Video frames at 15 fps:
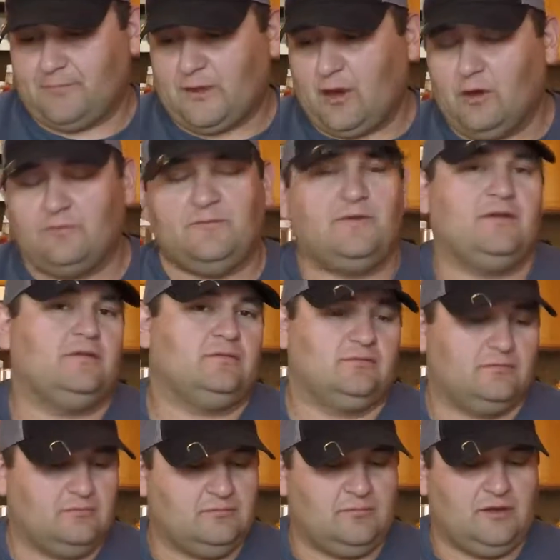hopefully,
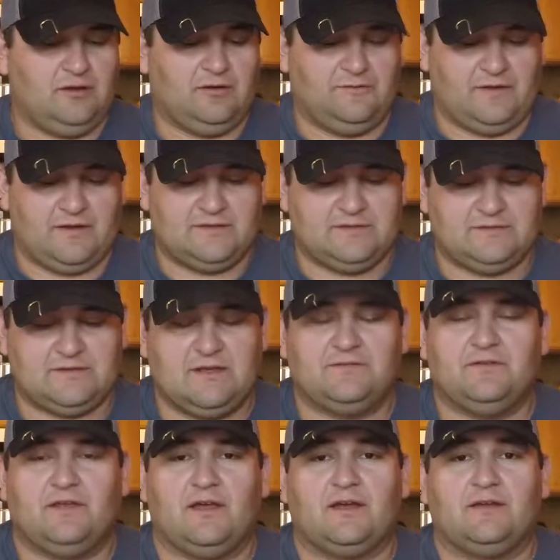you know, you found some
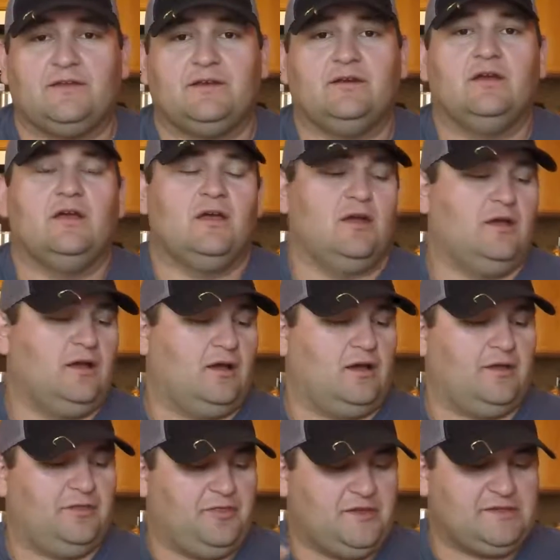stuff you like on there.
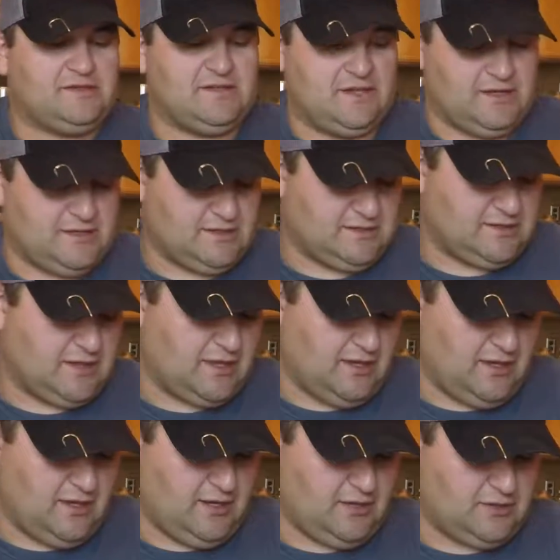This is
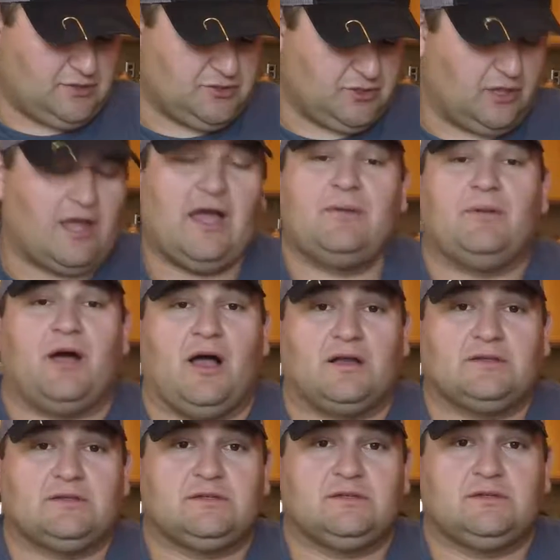the July
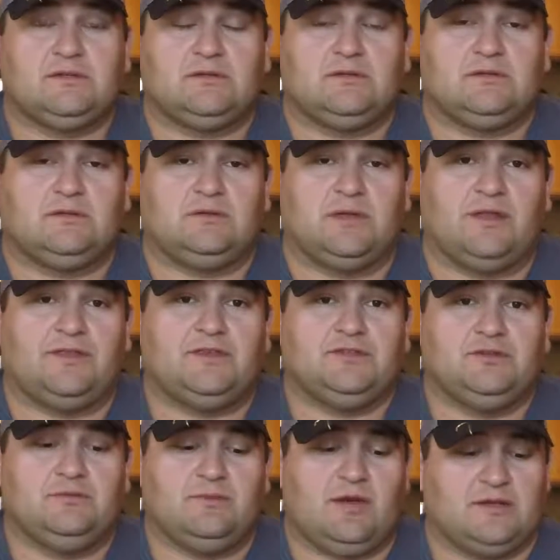box, not the
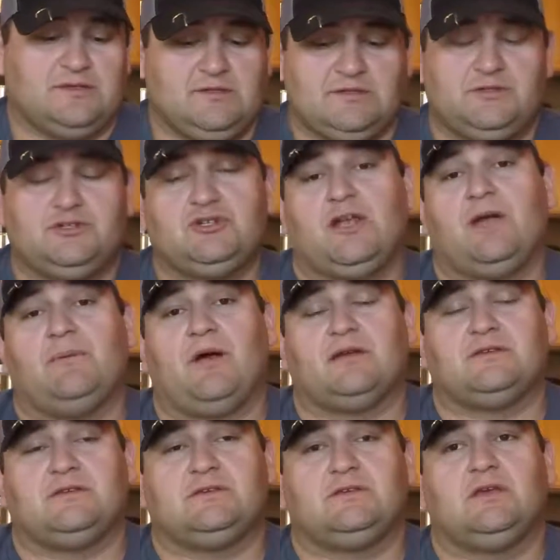June box. These are July
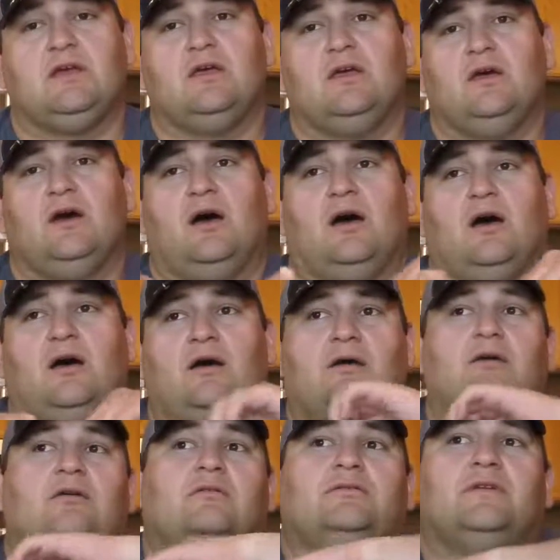boxes.
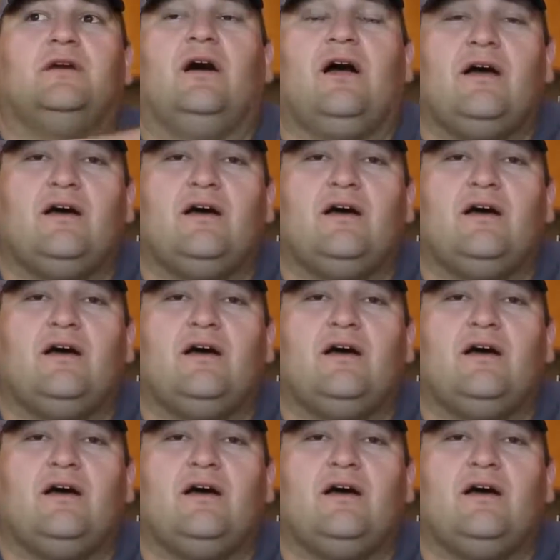Hopefully I'll